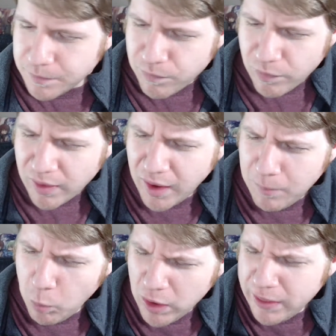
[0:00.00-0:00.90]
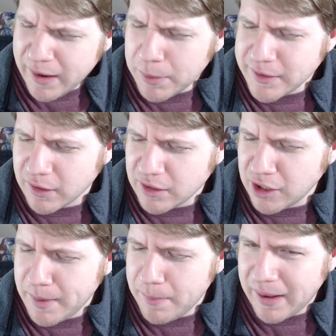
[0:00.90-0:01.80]
One other thing I want to talk a little
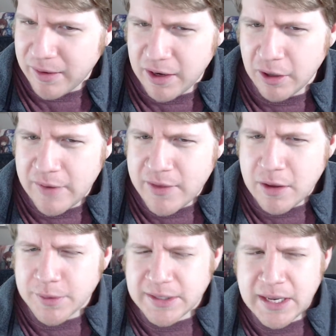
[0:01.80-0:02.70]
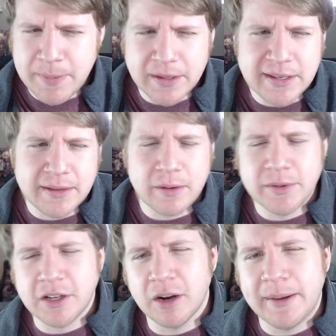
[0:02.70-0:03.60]
bit about here, even though it's typically something we
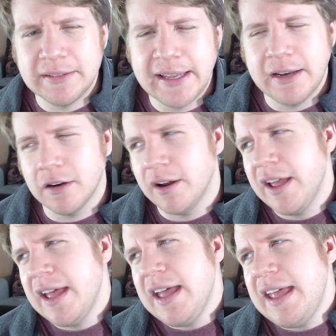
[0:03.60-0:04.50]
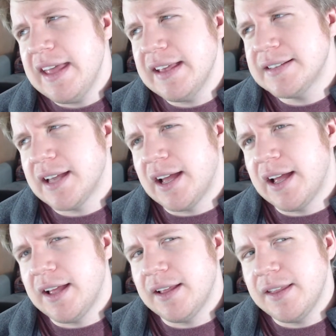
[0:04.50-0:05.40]
talk about later, is
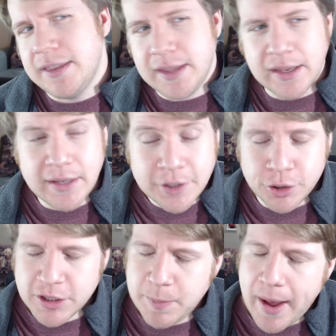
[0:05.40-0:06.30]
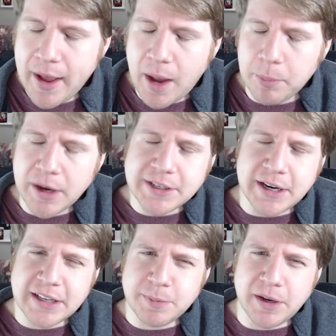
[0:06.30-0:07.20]
in the Industrial Spy Operation
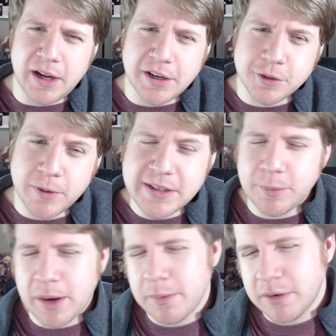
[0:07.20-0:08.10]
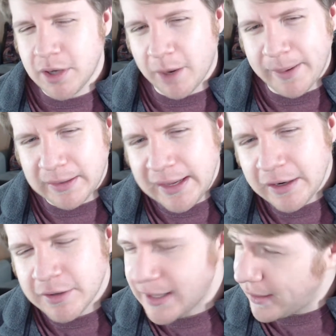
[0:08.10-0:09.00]
Espionage. The reason why we talk about it
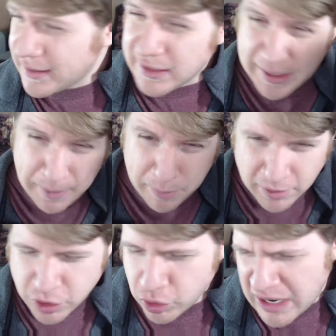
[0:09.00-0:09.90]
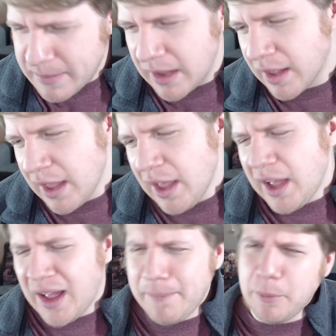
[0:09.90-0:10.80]
later is that that's the game I've been streaming,
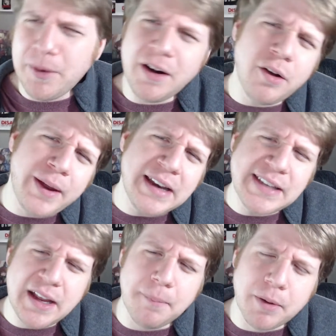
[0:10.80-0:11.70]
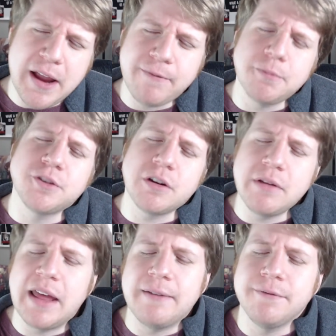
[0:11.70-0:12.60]
but we're going to go ahead and take a break from streaming
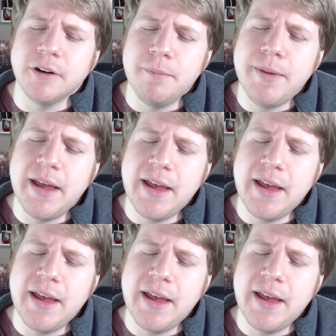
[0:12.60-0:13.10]
that for a bit.